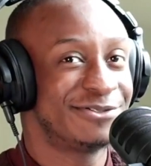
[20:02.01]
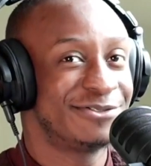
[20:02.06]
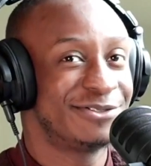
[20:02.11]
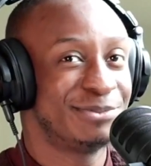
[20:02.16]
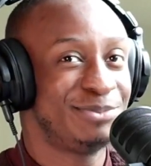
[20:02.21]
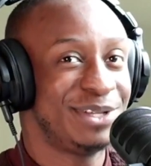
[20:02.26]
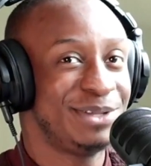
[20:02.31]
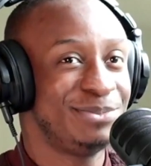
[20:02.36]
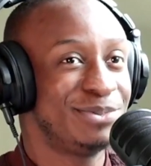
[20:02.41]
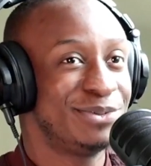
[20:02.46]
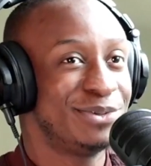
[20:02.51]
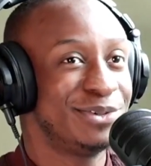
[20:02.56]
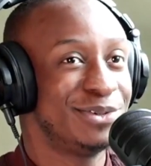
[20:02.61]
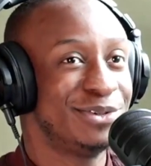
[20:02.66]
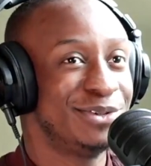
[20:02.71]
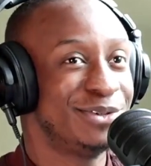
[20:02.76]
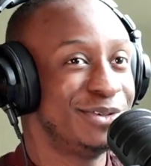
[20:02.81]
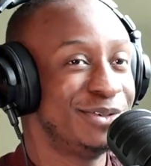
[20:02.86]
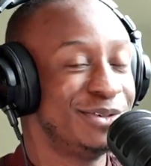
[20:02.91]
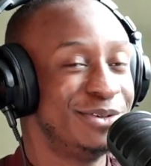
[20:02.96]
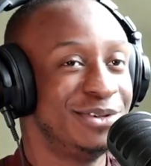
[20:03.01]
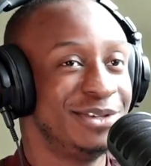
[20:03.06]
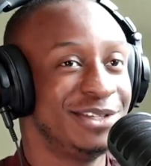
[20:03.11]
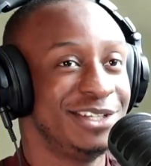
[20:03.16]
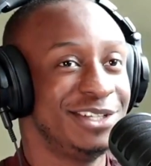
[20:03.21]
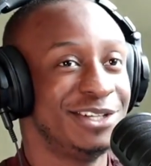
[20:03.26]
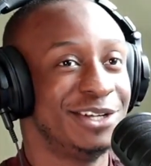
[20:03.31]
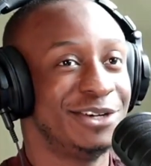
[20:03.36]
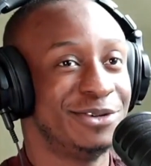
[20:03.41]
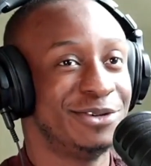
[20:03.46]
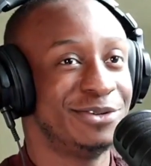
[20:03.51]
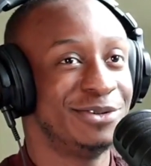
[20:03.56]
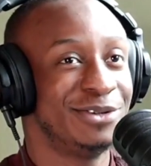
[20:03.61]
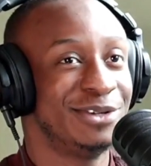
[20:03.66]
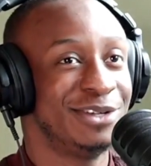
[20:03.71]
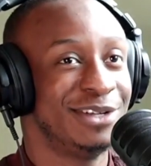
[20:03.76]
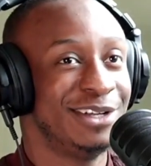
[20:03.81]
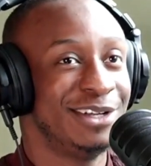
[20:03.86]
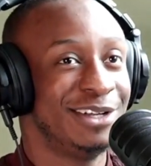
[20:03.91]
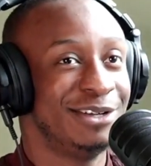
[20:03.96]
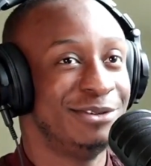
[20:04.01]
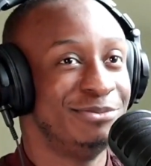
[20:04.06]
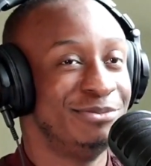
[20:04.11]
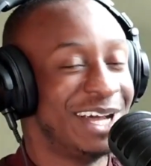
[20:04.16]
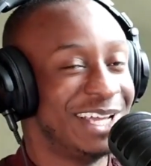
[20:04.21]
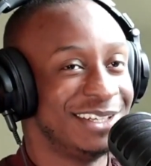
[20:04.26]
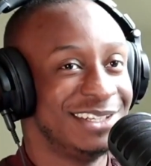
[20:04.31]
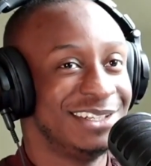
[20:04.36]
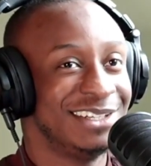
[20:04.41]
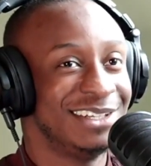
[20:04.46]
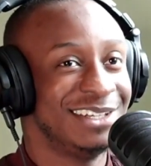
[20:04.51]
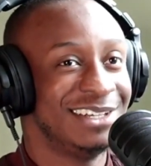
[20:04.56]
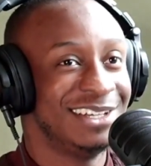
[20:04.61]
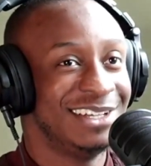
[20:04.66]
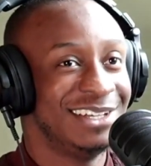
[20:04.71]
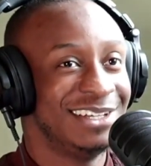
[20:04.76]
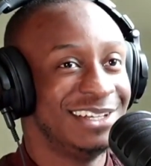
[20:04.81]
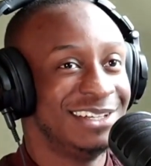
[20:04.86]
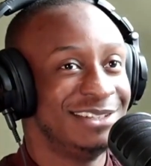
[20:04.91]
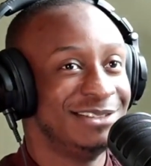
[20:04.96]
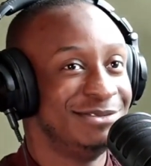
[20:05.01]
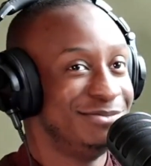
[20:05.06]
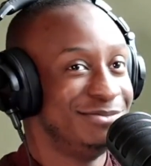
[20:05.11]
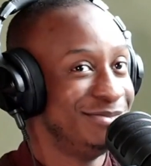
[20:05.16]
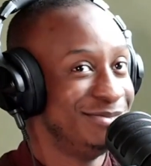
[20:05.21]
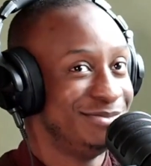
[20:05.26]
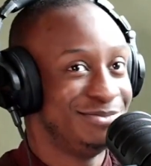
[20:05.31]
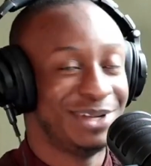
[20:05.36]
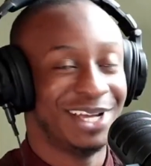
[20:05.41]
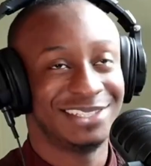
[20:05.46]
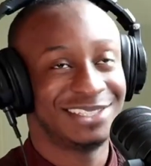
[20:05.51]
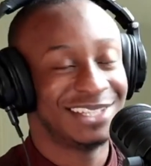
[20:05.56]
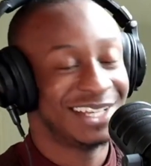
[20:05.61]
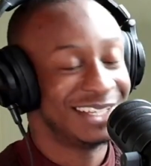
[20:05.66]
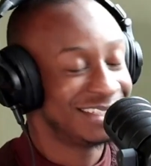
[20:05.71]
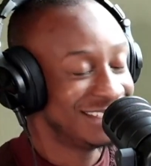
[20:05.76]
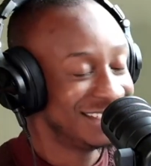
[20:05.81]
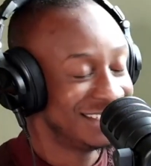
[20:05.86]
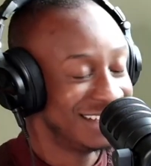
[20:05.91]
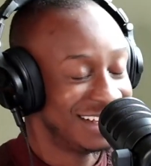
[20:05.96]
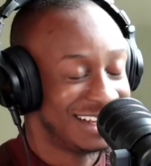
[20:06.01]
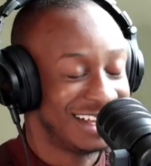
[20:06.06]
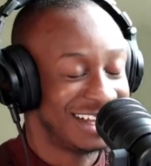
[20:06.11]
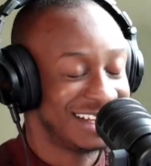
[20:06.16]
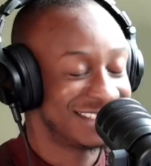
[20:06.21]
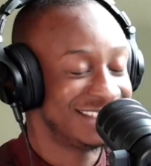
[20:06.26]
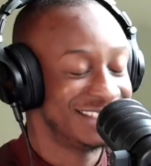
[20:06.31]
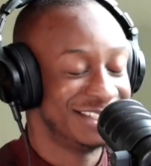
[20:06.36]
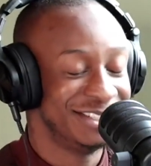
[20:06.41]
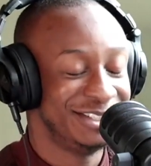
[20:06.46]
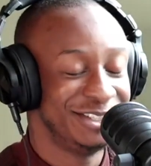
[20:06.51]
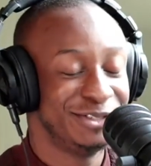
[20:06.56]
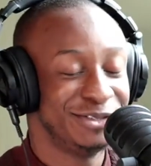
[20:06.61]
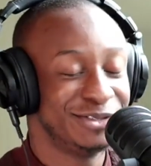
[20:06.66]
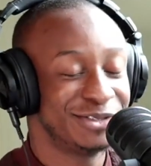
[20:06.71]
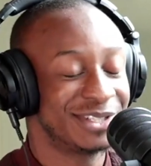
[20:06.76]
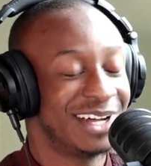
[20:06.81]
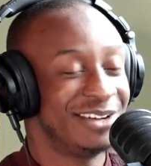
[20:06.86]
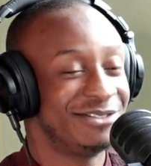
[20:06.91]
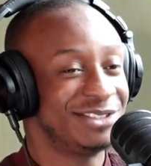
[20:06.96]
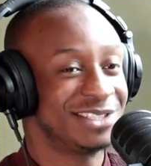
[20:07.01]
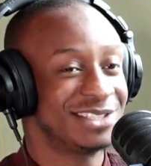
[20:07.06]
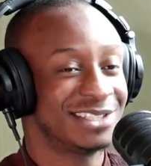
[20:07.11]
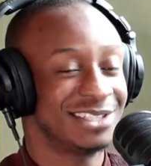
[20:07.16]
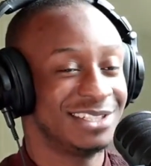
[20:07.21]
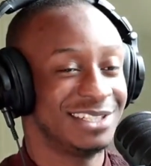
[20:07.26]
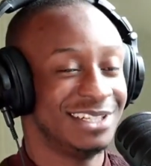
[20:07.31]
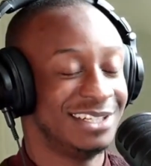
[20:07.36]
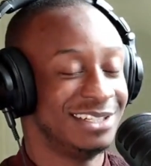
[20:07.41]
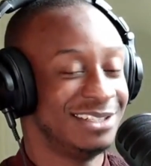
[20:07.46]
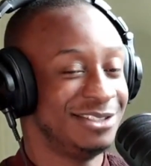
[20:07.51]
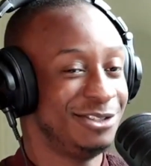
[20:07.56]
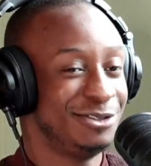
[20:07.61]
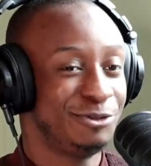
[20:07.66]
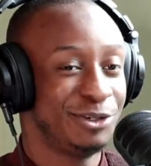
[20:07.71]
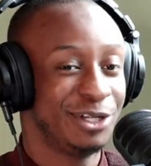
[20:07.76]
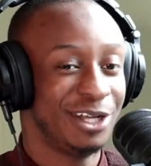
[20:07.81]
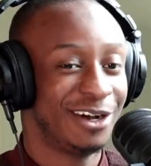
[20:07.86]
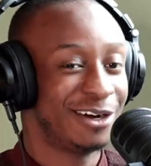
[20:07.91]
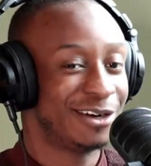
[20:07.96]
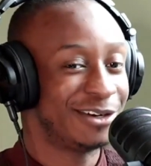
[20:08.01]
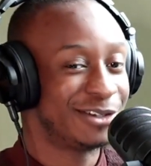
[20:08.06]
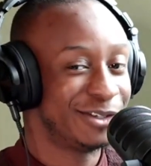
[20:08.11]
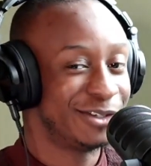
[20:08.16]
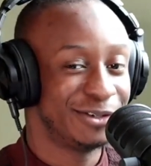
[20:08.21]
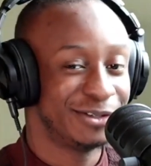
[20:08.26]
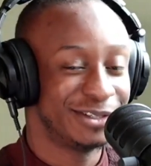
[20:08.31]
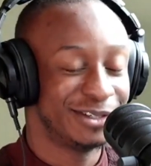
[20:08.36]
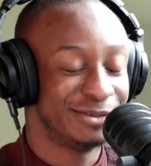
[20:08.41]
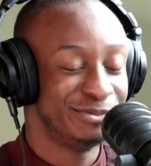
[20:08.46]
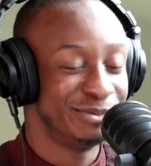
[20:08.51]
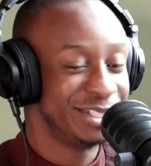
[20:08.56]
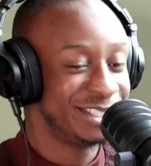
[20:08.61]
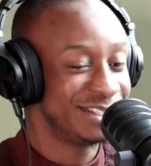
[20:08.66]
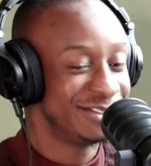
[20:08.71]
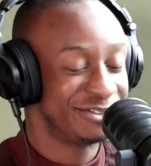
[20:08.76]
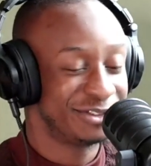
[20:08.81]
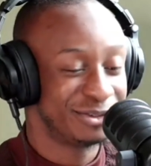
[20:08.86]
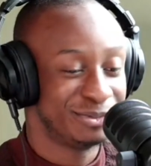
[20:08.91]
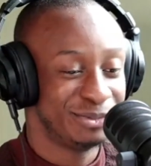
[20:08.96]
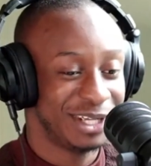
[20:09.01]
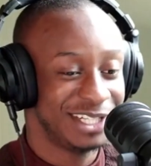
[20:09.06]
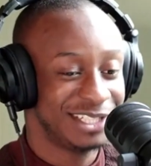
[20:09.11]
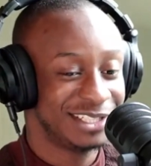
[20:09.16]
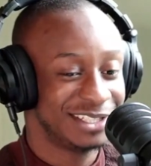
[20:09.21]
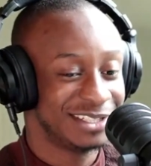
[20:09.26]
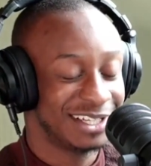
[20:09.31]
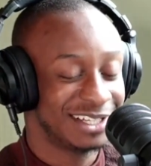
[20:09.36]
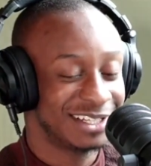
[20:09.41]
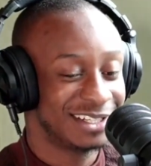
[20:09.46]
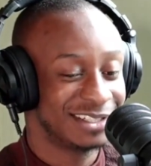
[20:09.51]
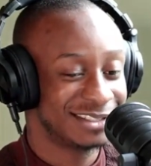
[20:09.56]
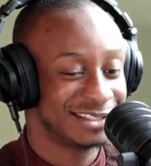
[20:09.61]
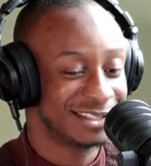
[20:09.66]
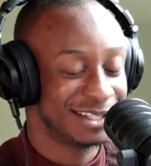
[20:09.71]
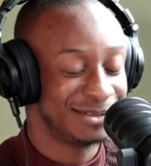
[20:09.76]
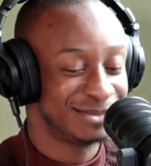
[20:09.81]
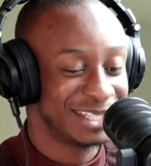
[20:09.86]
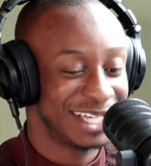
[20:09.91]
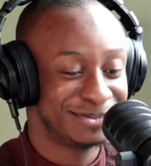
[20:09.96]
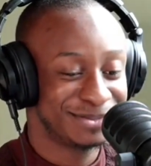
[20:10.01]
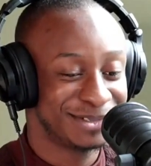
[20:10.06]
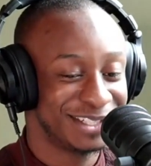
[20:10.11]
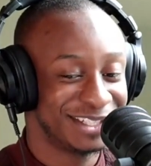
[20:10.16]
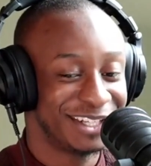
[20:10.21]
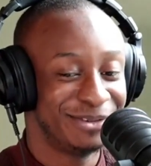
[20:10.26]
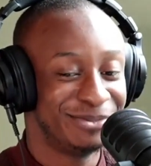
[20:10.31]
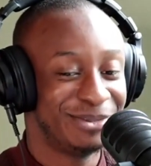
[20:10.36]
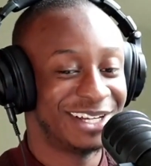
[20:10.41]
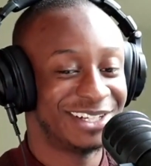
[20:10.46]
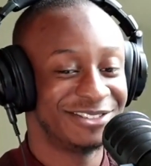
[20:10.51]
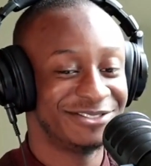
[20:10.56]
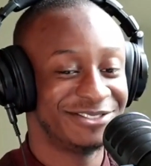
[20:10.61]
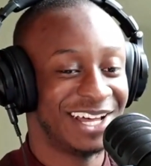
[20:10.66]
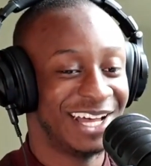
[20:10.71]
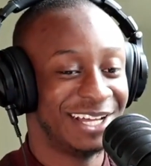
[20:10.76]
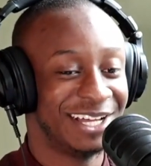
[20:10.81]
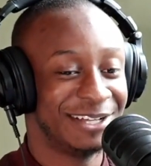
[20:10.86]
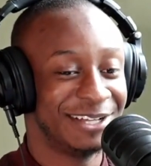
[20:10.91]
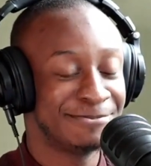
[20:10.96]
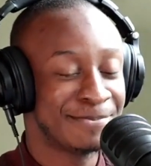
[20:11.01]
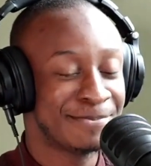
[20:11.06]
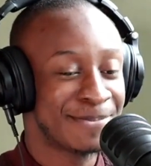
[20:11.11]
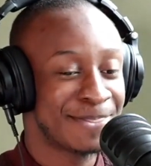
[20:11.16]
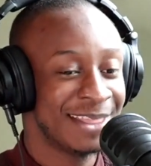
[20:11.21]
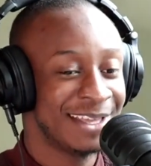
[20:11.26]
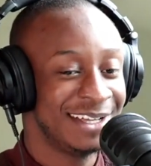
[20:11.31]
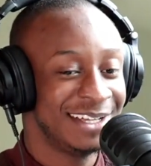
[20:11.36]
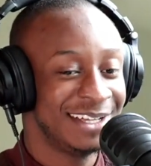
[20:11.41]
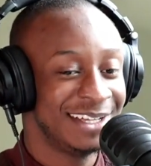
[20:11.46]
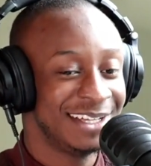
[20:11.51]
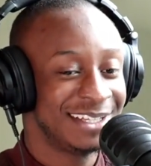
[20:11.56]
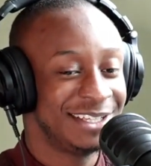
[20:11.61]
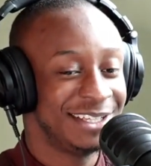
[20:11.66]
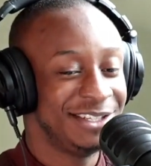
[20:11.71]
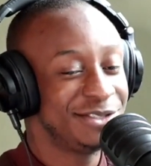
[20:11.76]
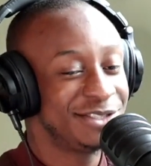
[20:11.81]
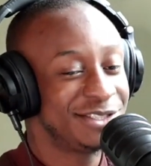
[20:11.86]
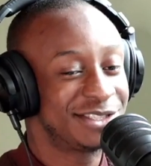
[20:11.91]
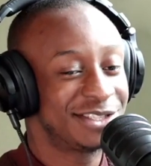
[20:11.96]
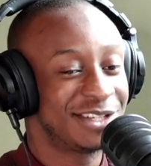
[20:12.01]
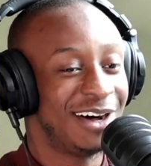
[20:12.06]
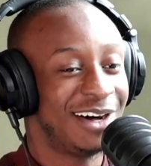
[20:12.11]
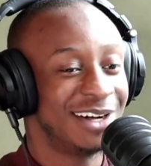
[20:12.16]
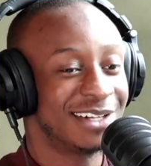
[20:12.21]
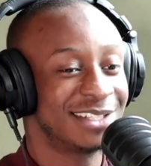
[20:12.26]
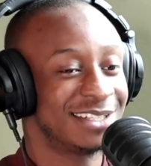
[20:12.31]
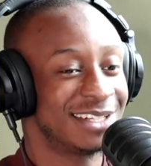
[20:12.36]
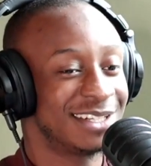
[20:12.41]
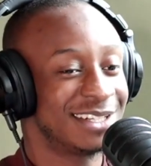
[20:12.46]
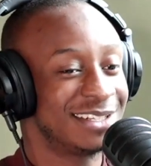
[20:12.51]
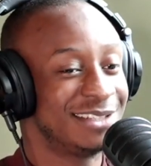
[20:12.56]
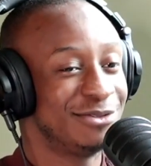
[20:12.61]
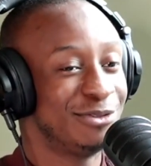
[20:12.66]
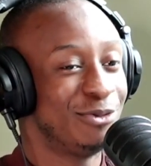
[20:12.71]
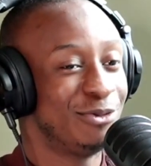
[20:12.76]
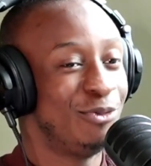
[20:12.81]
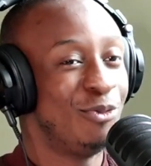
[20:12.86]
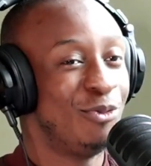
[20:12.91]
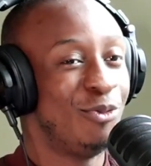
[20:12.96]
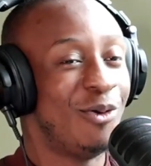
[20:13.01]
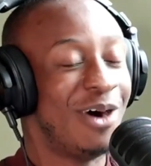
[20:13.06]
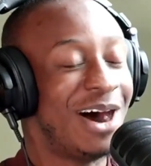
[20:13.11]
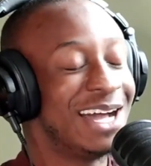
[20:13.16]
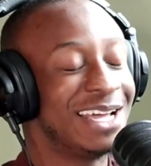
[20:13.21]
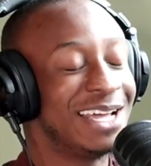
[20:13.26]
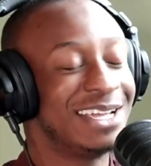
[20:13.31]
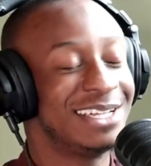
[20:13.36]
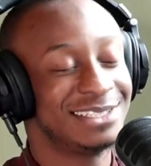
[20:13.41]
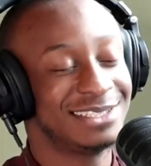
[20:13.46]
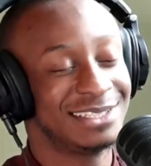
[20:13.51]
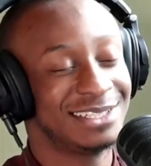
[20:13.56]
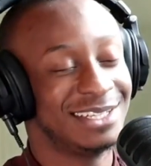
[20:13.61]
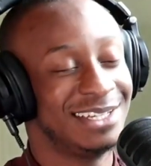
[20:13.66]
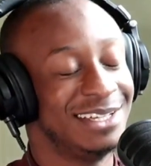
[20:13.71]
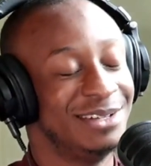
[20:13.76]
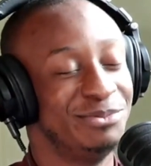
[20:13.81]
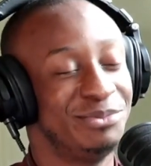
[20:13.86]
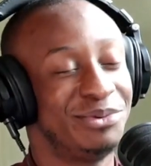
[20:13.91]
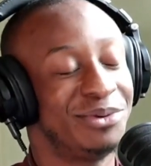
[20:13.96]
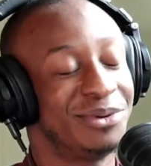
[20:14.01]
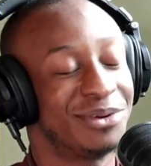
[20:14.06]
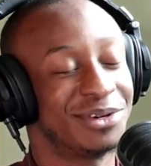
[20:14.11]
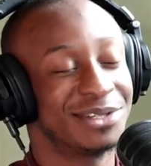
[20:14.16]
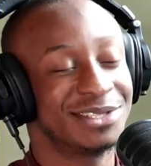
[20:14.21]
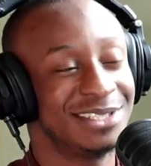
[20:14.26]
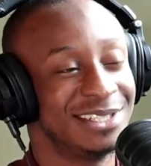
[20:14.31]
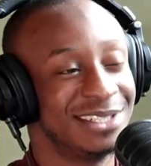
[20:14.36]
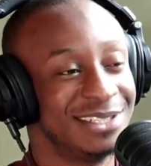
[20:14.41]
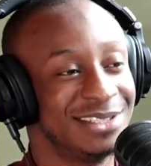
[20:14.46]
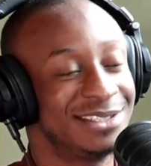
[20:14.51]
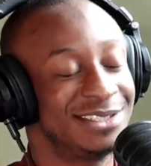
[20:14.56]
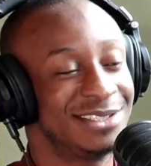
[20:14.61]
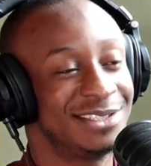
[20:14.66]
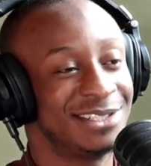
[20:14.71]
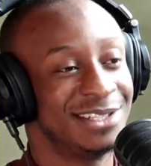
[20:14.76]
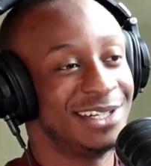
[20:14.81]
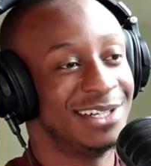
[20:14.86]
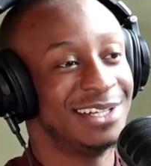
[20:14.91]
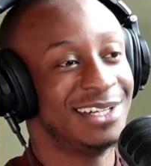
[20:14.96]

people who might pay attention a lot to the news, obviously, and we all know the misinformation that sometimes can come out of that. Can you talk to why is it important to